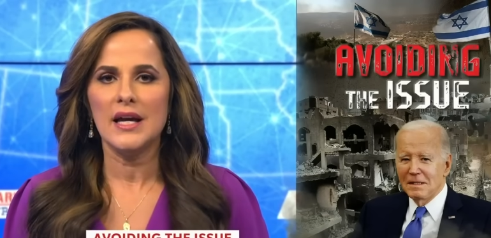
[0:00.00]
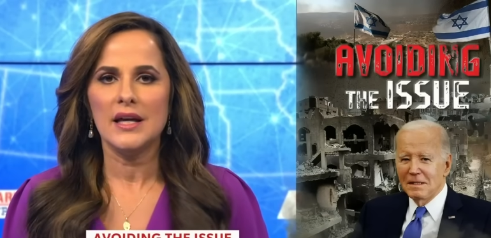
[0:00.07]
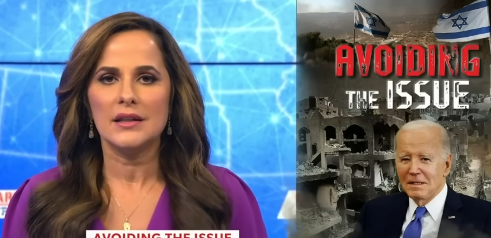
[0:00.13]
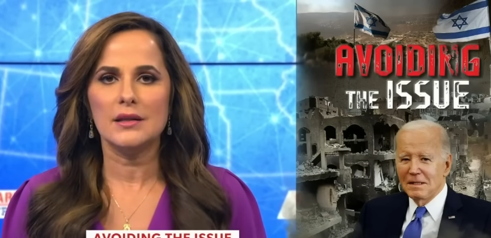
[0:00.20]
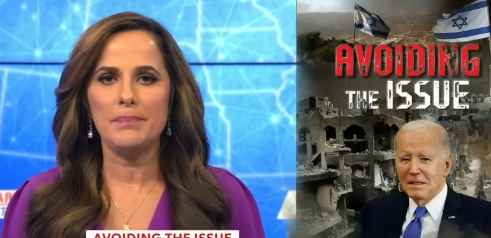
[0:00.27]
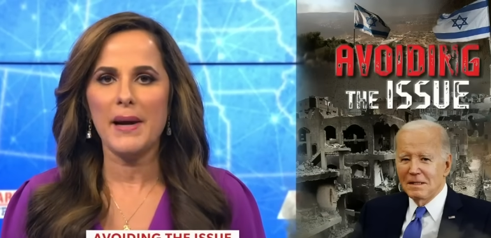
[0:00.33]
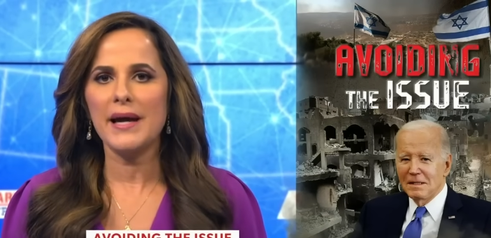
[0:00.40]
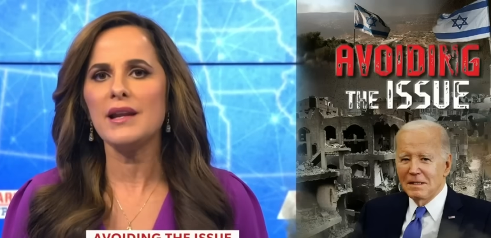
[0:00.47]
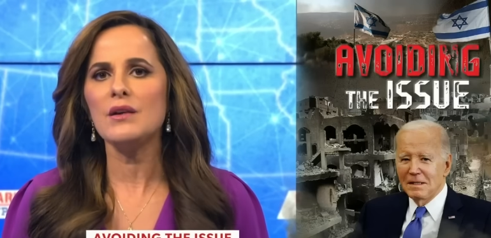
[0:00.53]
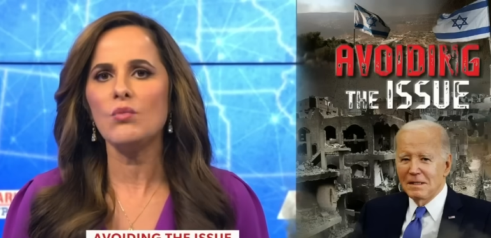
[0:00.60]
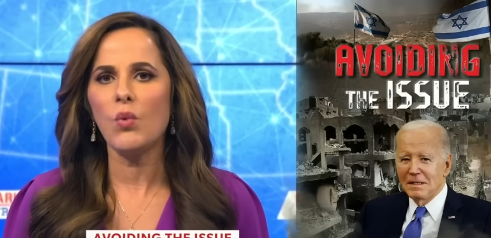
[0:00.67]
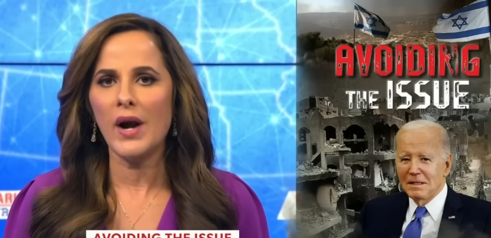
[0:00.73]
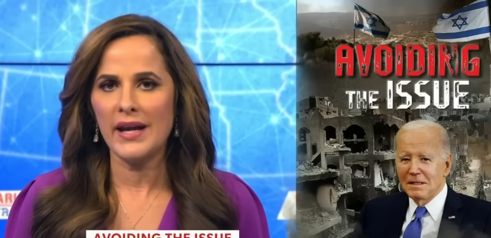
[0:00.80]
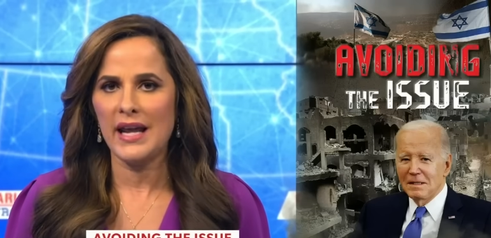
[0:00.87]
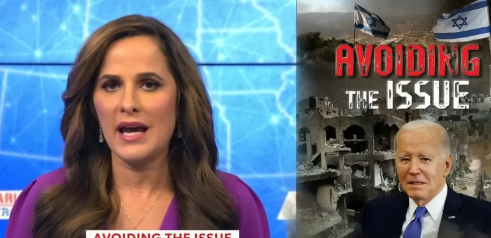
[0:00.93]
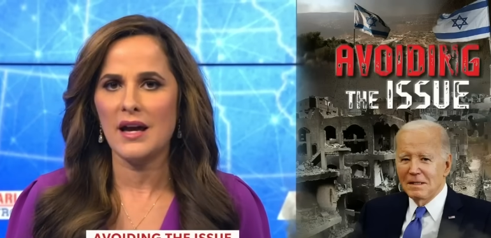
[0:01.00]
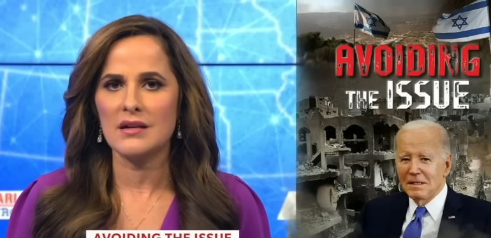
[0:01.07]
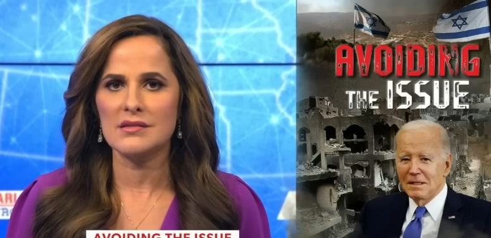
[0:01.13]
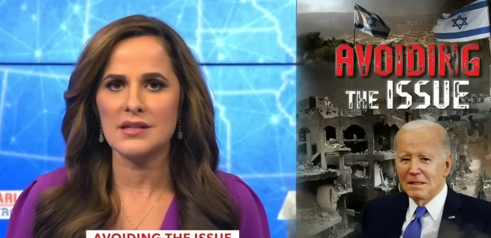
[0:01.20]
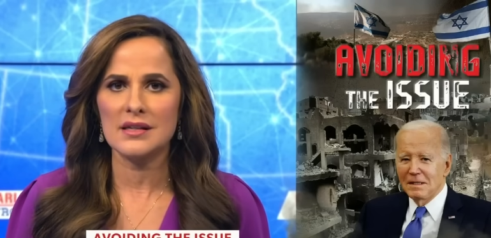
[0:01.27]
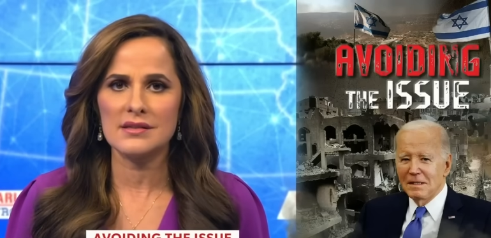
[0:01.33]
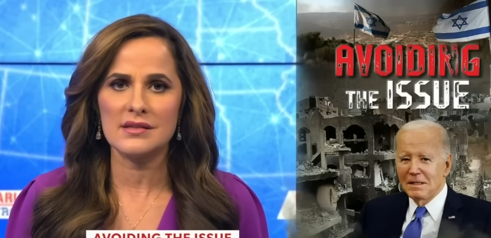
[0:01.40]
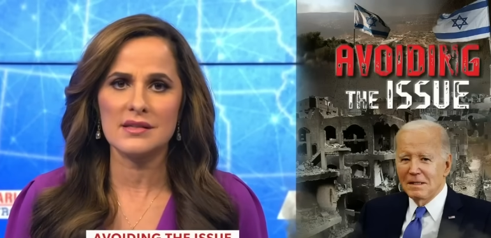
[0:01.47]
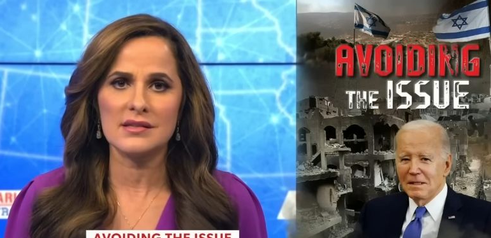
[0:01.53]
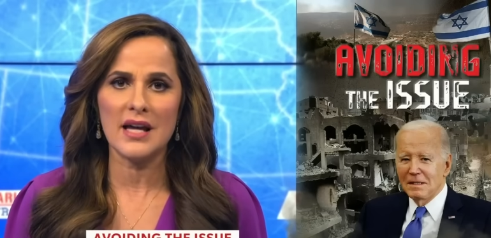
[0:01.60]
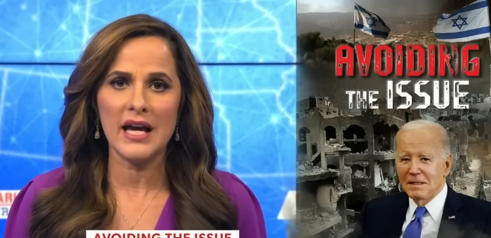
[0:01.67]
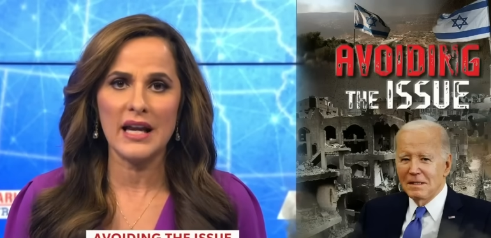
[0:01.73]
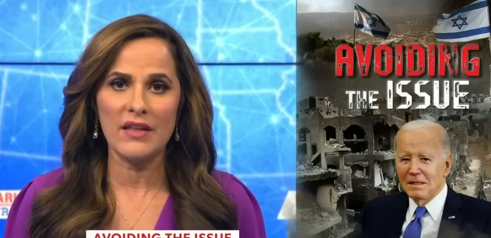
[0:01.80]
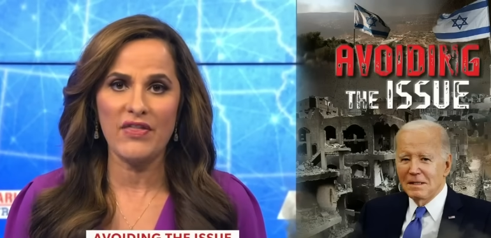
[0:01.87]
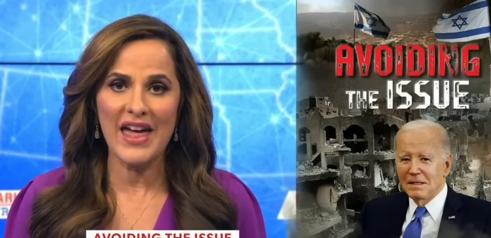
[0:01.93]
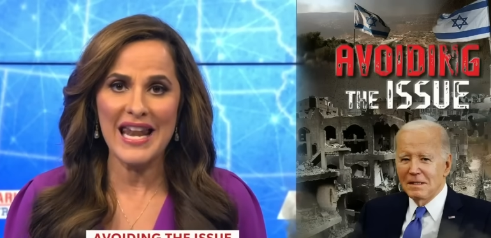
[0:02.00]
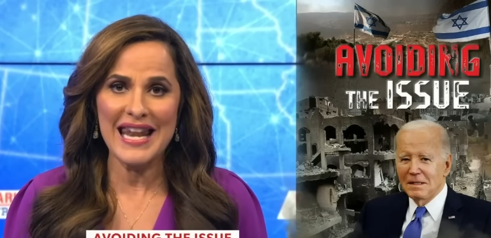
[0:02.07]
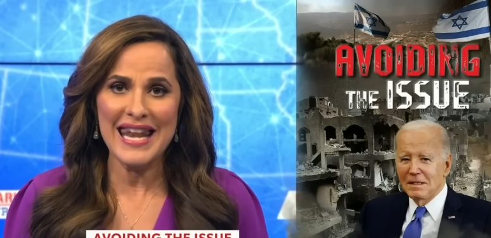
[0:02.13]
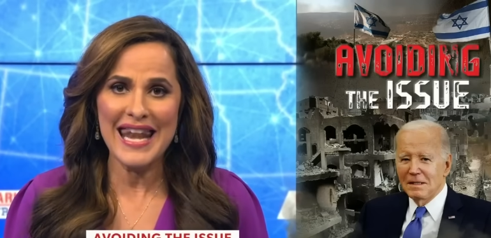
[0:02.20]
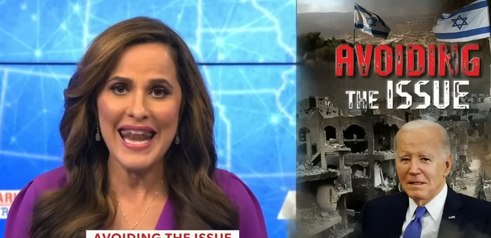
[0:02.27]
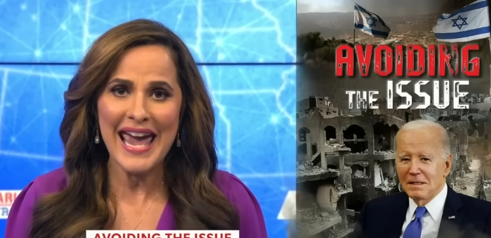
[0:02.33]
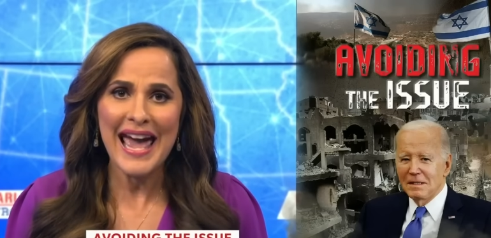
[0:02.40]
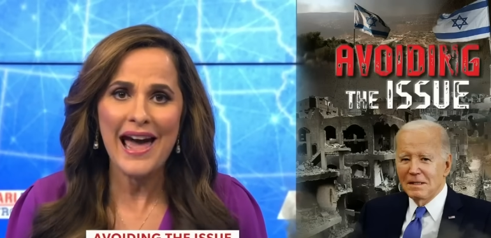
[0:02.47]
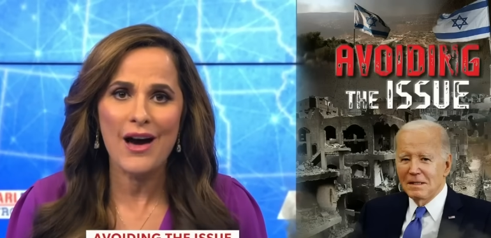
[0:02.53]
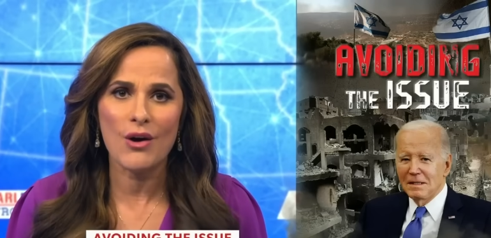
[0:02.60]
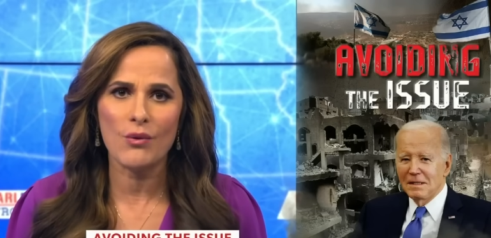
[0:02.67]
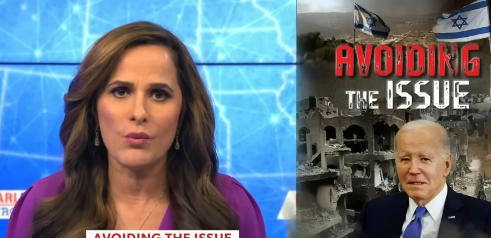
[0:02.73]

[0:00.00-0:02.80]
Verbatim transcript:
Speaker 1: the Biden White House has decided that now